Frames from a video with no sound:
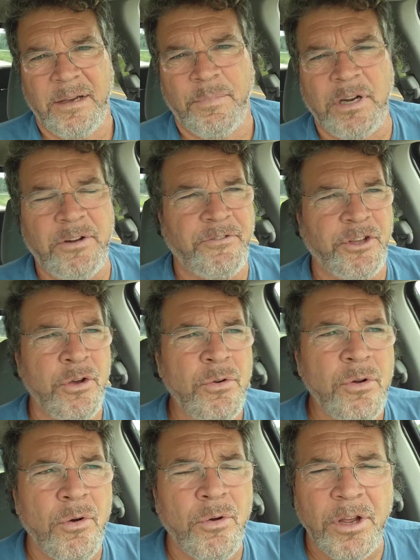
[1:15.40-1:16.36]
But if you
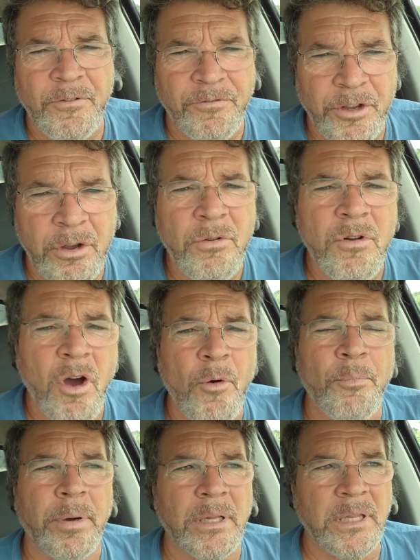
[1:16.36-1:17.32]
don't if you
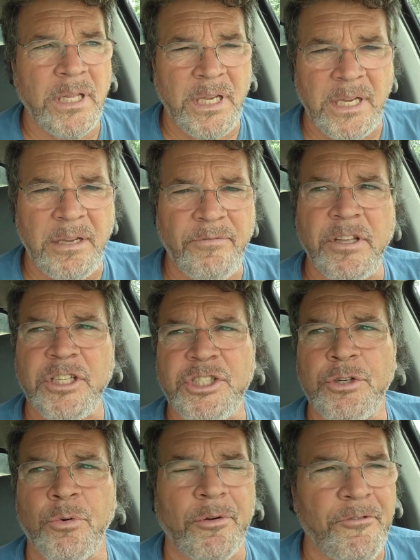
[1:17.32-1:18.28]
don't believe that
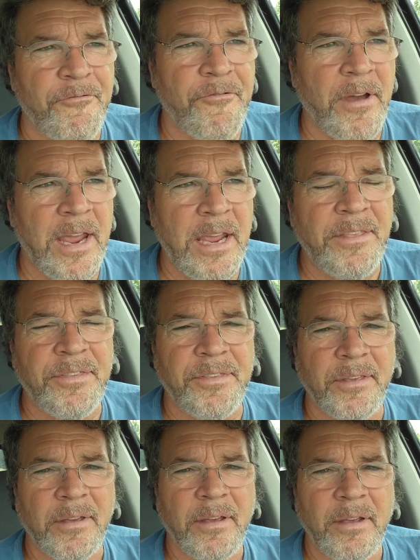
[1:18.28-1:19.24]
your faith
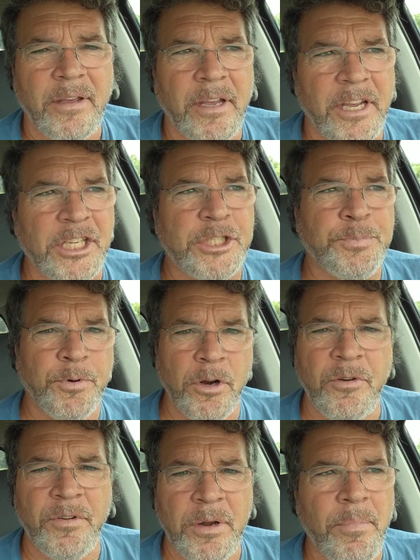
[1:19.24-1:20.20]
is
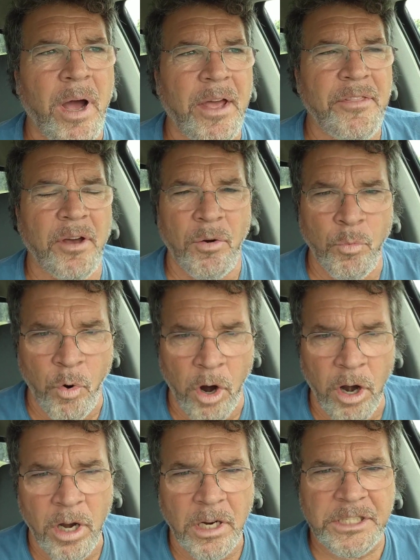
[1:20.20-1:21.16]
proven by the
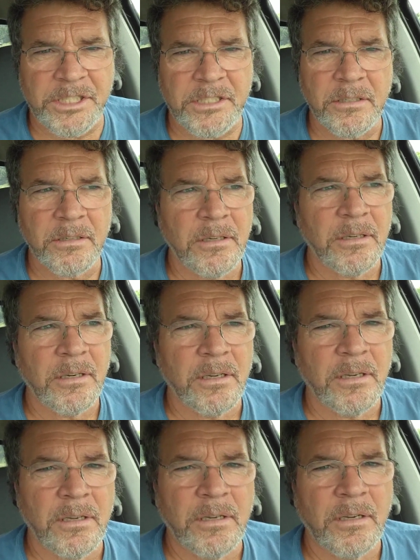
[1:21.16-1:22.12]
works,
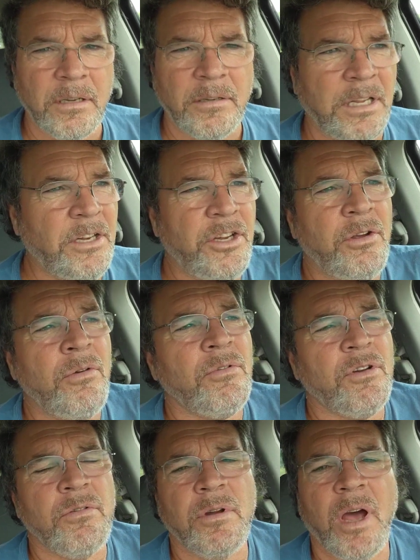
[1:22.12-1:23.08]
then you
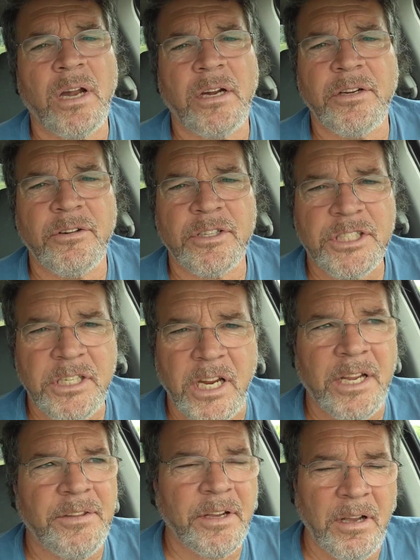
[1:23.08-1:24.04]
do not
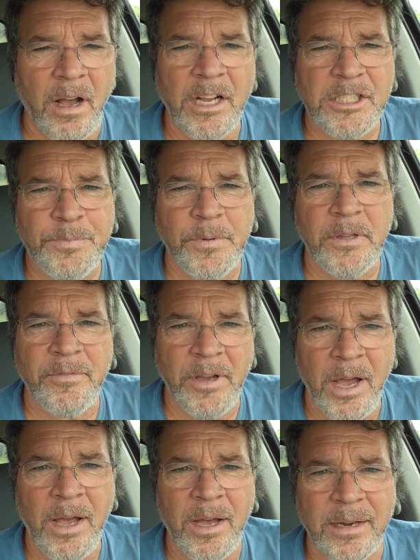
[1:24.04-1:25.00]
understand the gospel of
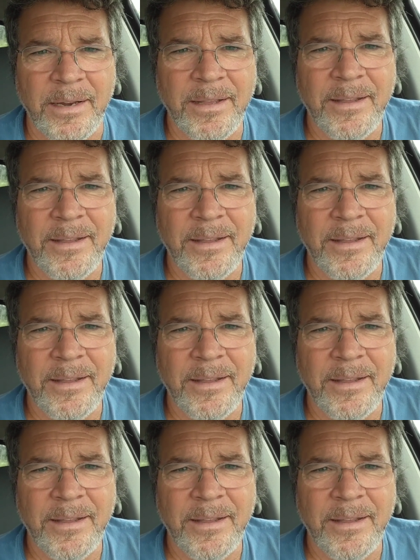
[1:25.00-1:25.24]
God.